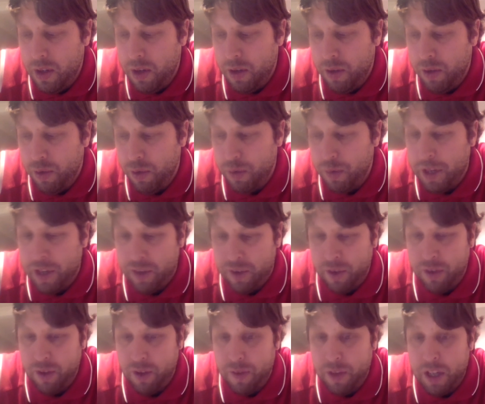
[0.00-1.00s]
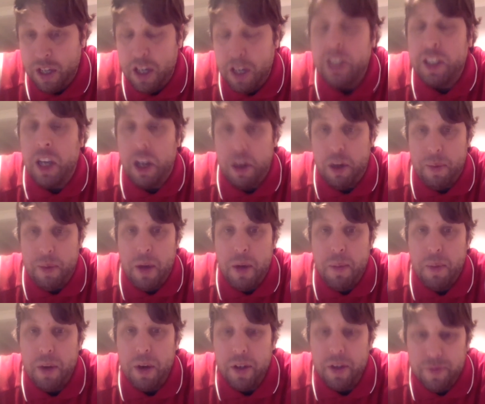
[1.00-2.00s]
for reasons of the economy.
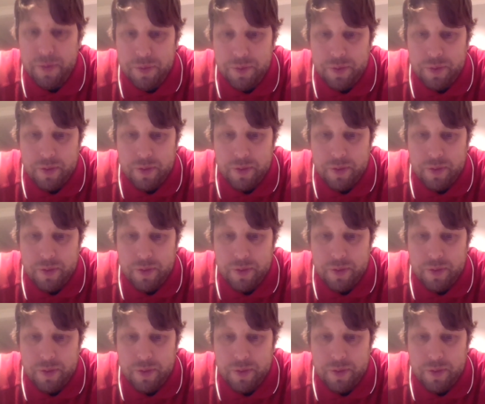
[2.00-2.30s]
But